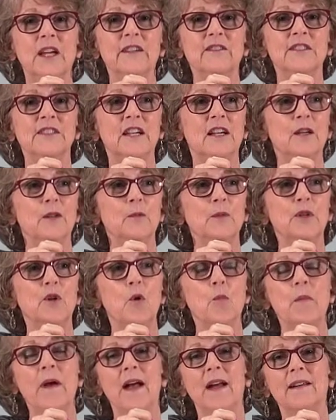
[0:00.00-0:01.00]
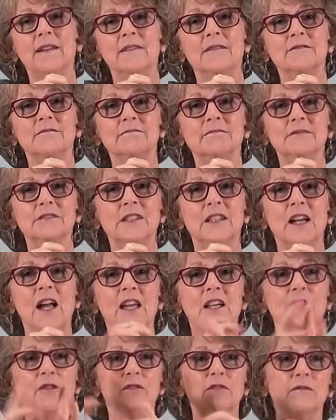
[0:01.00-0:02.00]
Every time we go back,
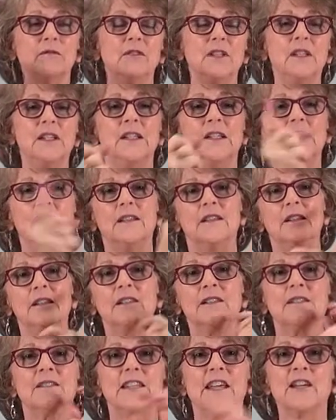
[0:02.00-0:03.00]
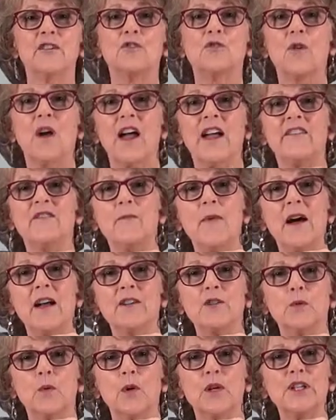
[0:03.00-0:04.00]
kind of take a drive by
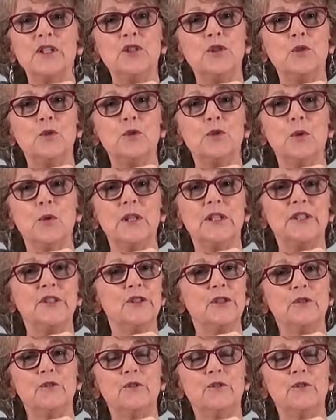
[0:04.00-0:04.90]
2222